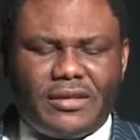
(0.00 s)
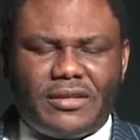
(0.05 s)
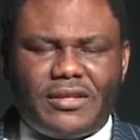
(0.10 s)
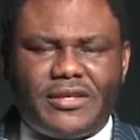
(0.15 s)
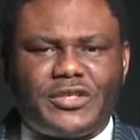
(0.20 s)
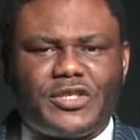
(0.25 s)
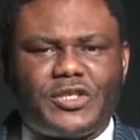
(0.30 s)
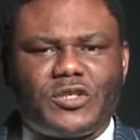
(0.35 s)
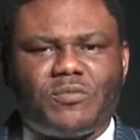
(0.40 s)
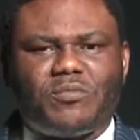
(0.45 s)

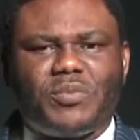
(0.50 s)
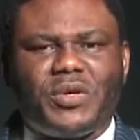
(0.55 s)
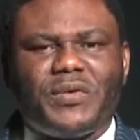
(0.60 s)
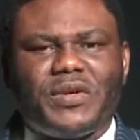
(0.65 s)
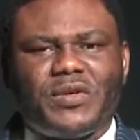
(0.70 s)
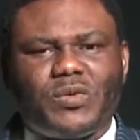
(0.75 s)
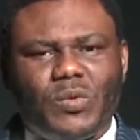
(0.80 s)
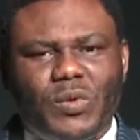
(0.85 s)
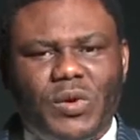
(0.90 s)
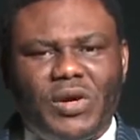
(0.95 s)
the
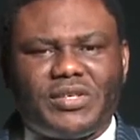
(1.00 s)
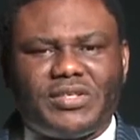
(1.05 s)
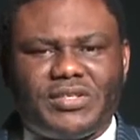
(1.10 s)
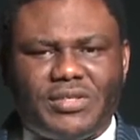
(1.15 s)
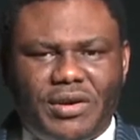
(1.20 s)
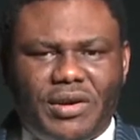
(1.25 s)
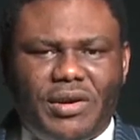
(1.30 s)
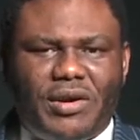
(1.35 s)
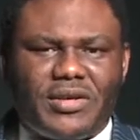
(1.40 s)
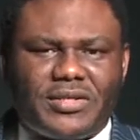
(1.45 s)
spirit word
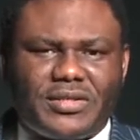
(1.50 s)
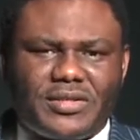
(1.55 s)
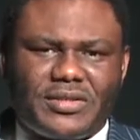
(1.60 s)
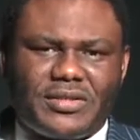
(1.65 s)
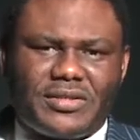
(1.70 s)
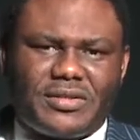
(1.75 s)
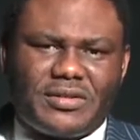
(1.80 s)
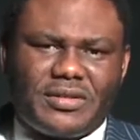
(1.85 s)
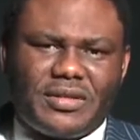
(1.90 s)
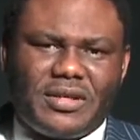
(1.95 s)
to
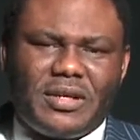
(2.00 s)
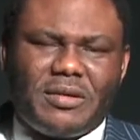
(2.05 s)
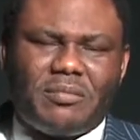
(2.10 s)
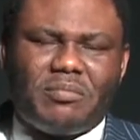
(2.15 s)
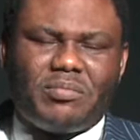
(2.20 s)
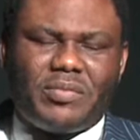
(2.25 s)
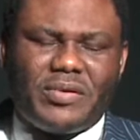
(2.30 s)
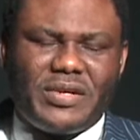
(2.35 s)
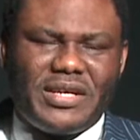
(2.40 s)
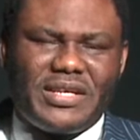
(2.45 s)
us,
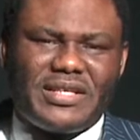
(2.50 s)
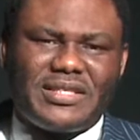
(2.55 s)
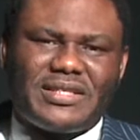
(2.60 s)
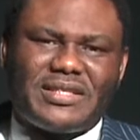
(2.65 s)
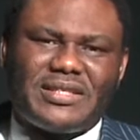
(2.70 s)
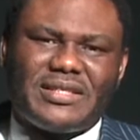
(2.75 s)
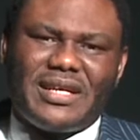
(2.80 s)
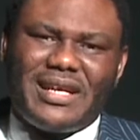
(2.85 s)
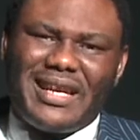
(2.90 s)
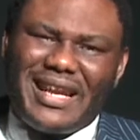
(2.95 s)

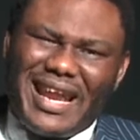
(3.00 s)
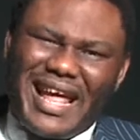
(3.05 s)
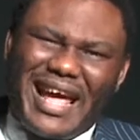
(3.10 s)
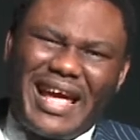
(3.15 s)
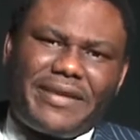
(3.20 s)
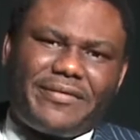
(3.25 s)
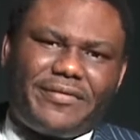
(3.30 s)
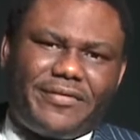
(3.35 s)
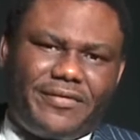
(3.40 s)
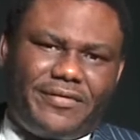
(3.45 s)
brings the
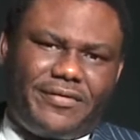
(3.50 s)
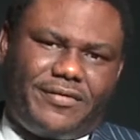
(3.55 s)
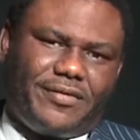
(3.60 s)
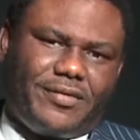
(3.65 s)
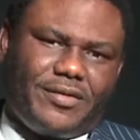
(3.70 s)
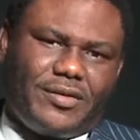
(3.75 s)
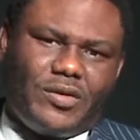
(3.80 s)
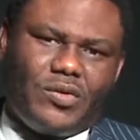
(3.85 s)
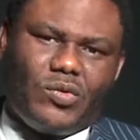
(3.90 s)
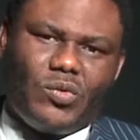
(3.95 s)
life
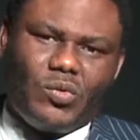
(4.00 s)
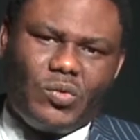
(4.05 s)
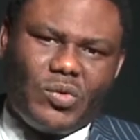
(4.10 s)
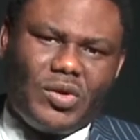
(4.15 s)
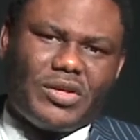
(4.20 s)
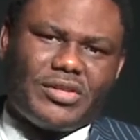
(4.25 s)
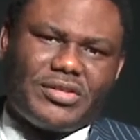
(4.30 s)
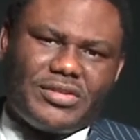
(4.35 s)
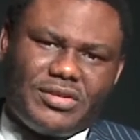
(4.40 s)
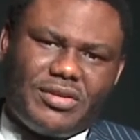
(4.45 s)

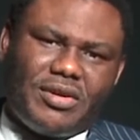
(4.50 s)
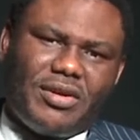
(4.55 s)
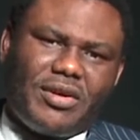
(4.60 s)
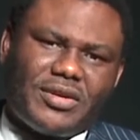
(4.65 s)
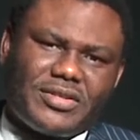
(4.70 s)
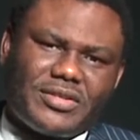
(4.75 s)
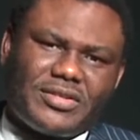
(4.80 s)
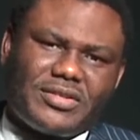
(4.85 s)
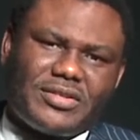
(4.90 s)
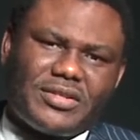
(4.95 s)
word to
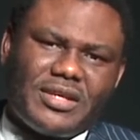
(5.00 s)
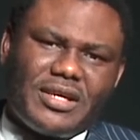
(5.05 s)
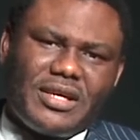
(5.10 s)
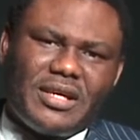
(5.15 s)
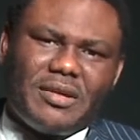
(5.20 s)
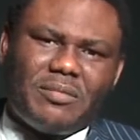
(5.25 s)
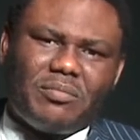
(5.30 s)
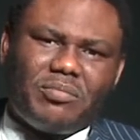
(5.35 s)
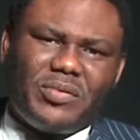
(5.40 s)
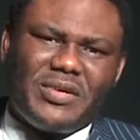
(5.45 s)
us,
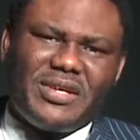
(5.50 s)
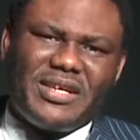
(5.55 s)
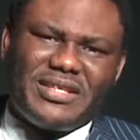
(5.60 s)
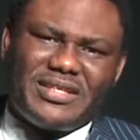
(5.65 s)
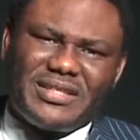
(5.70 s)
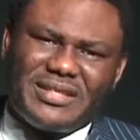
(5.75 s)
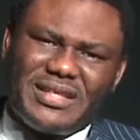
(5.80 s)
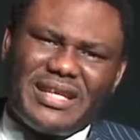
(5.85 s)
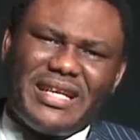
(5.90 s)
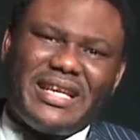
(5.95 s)

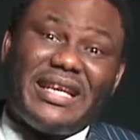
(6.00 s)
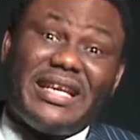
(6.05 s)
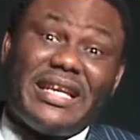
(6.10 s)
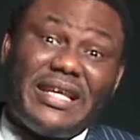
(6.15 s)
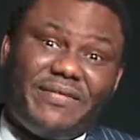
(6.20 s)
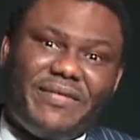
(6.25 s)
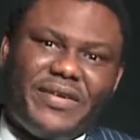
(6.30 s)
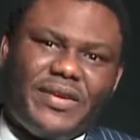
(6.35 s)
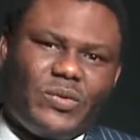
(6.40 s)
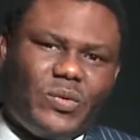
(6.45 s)
brings the
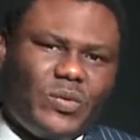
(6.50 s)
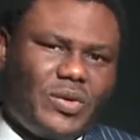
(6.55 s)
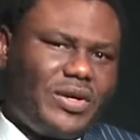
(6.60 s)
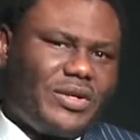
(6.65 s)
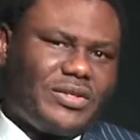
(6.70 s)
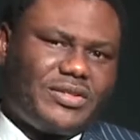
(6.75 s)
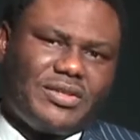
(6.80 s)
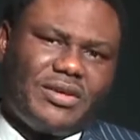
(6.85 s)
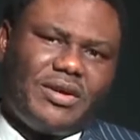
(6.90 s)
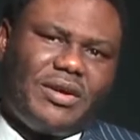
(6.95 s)
living
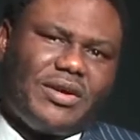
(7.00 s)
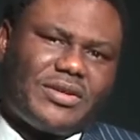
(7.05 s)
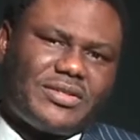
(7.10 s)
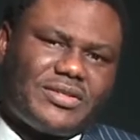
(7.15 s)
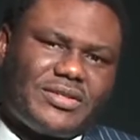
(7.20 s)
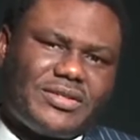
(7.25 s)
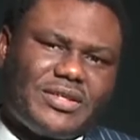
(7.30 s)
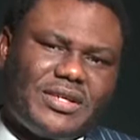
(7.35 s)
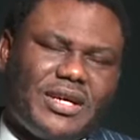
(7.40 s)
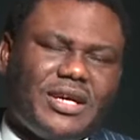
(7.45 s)
word to
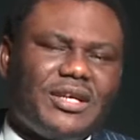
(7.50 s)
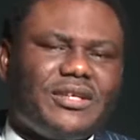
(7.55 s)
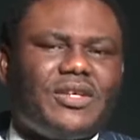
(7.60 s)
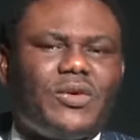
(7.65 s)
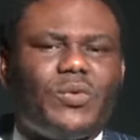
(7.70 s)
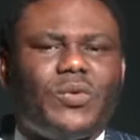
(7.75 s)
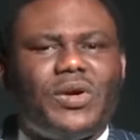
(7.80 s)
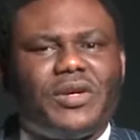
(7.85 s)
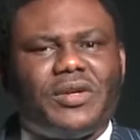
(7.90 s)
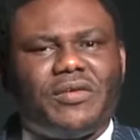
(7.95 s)
us.
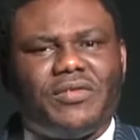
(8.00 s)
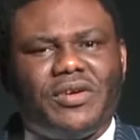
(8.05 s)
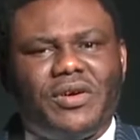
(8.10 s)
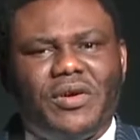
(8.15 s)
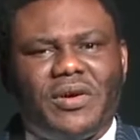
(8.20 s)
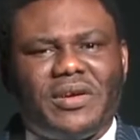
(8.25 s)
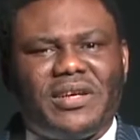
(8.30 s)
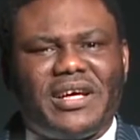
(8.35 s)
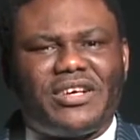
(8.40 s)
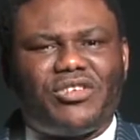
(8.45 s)
The word of
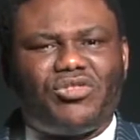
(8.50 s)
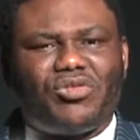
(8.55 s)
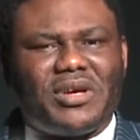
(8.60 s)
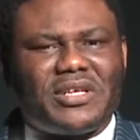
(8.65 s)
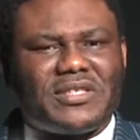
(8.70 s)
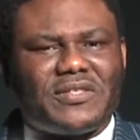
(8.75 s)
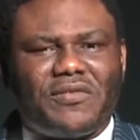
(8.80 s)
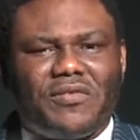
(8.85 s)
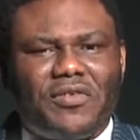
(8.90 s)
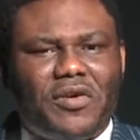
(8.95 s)
God that
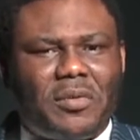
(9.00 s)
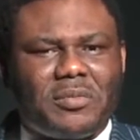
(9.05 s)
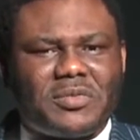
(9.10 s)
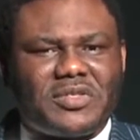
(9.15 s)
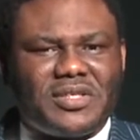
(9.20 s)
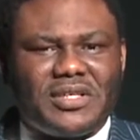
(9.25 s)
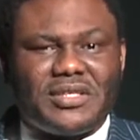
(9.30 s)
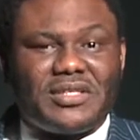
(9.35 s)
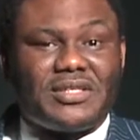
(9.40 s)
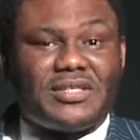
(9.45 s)

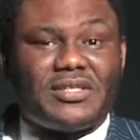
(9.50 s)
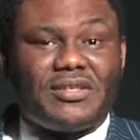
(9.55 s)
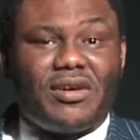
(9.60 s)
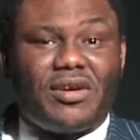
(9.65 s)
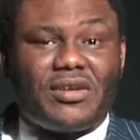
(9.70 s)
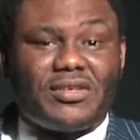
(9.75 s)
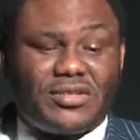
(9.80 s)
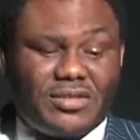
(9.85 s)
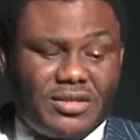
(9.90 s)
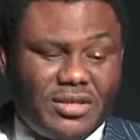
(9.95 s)
transforms. This is
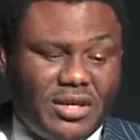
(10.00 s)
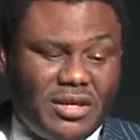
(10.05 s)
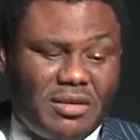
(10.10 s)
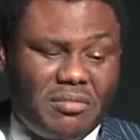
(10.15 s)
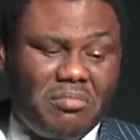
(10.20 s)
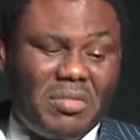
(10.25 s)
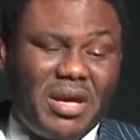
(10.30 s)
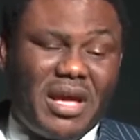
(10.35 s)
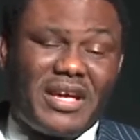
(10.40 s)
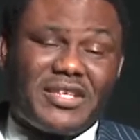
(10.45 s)
not
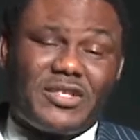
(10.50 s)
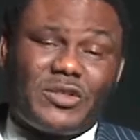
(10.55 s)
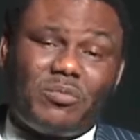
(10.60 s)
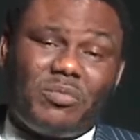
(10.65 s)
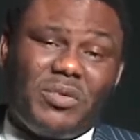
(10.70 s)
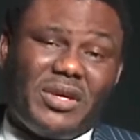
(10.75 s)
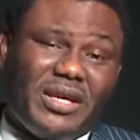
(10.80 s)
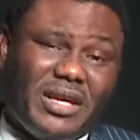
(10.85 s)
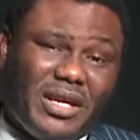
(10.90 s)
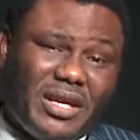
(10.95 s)
mere
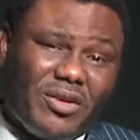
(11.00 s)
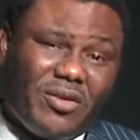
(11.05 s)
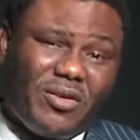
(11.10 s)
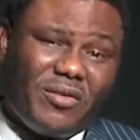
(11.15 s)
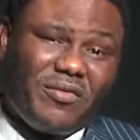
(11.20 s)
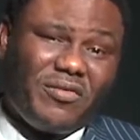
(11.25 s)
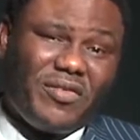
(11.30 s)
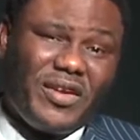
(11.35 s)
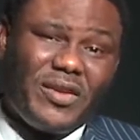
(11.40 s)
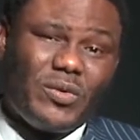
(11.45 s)
speaking
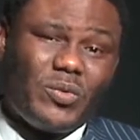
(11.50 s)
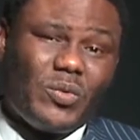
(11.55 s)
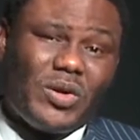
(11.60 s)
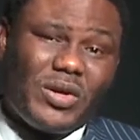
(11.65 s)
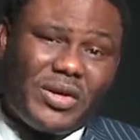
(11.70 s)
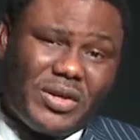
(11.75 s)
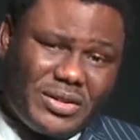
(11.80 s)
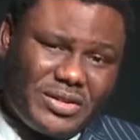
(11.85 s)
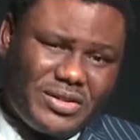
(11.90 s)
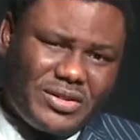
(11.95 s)
or vain
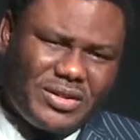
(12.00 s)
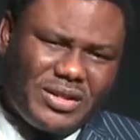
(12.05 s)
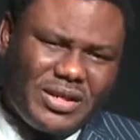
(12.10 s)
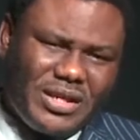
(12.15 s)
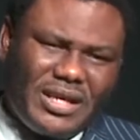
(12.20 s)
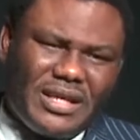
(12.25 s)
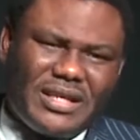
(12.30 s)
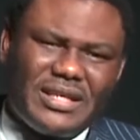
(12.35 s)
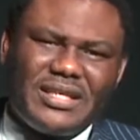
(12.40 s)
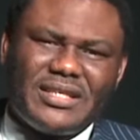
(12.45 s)
words.
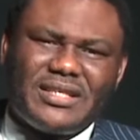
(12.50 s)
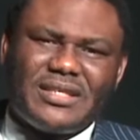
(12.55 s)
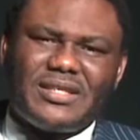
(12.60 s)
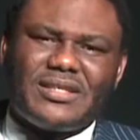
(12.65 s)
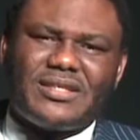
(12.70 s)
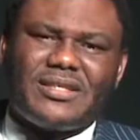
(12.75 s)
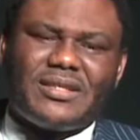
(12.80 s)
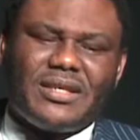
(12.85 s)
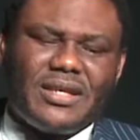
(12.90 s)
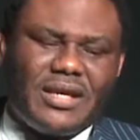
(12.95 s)
This
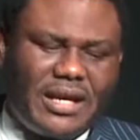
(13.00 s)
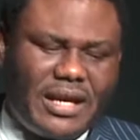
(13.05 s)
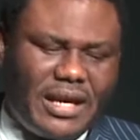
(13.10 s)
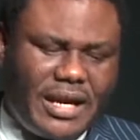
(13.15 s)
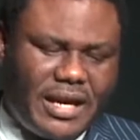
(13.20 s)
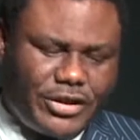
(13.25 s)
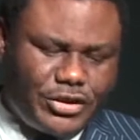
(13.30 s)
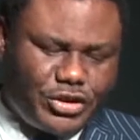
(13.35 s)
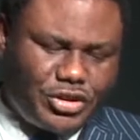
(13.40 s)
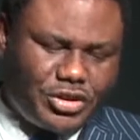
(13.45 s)
is
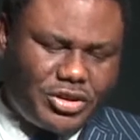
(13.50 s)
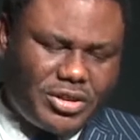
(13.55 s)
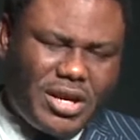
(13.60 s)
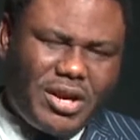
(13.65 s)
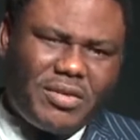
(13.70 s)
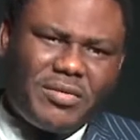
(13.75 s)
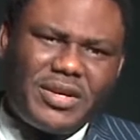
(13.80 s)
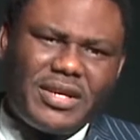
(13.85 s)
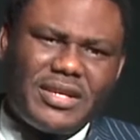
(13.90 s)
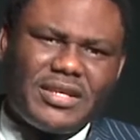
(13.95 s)

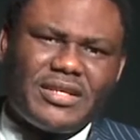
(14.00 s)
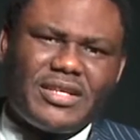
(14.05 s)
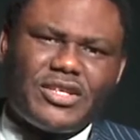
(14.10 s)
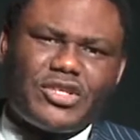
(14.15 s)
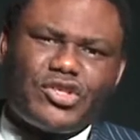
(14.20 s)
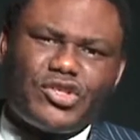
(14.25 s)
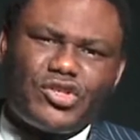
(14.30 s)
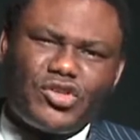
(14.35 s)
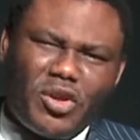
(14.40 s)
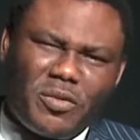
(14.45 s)
sharing
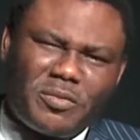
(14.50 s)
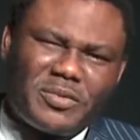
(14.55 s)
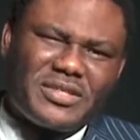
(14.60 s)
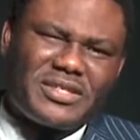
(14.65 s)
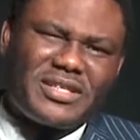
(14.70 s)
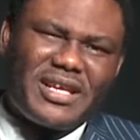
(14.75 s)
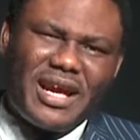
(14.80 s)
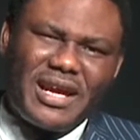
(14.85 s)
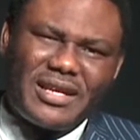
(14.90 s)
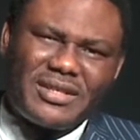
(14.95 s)
the
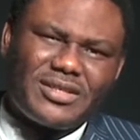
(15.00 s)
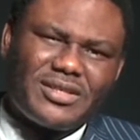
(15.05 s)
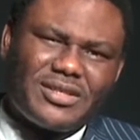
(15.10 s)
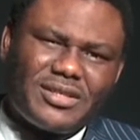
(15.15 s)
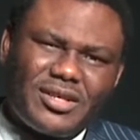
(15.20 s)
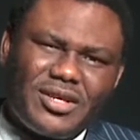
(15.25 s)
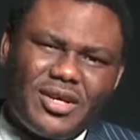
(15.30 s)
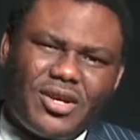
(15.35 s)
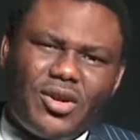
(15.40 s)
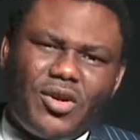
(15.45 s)

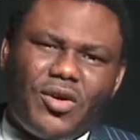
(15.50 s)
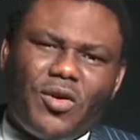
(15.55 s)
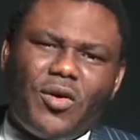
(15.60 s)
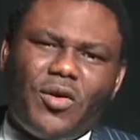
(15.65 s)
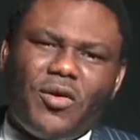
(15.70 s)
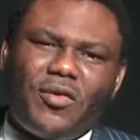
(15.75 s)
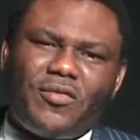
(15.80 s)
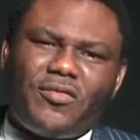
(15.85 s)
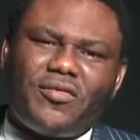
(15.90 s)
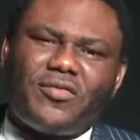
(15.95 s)
substance
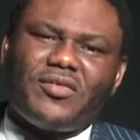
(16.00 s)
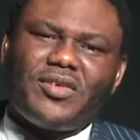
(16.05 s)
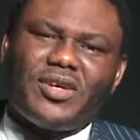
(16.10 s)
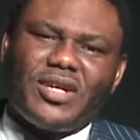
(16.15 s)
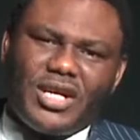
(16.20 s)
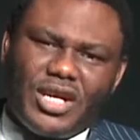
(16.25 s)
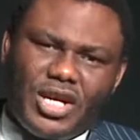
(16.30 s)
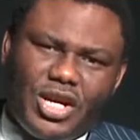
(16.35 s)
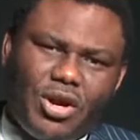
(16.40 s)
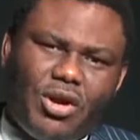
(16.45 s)
of
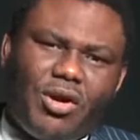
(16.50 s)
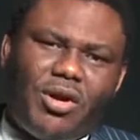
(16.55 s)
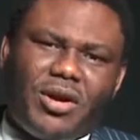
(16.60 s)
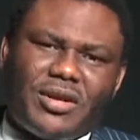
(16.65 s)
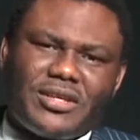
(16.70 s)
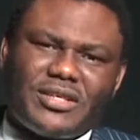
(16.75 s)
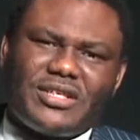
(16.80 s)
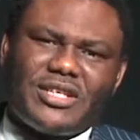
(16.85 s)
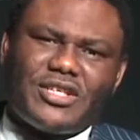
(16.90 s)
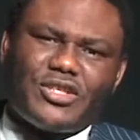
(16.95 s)

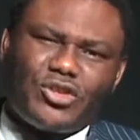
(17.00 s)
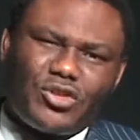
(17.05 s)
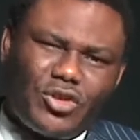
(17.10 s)
God, the